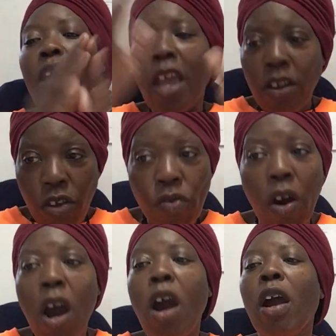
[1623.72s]
and you
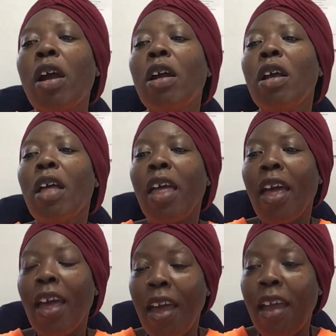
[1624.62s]

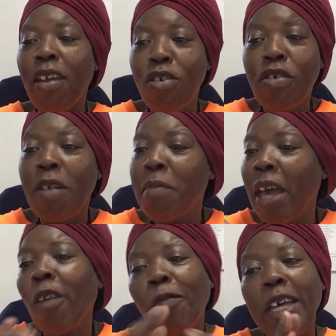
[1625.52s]
can
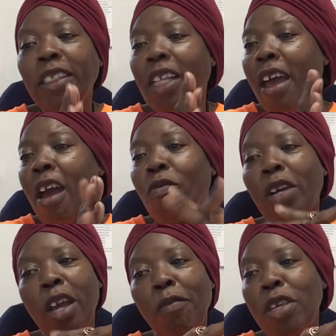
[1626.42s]
manifest to have
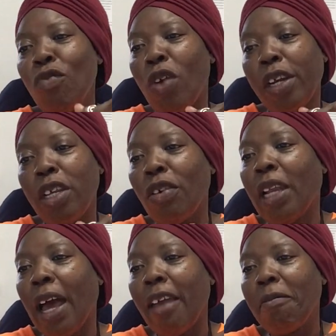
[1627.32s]
whatever you want in your
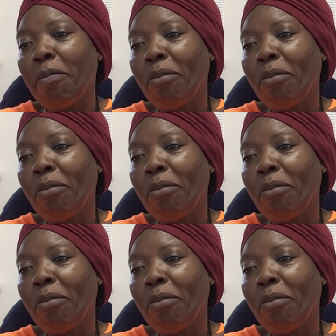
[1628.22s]
life.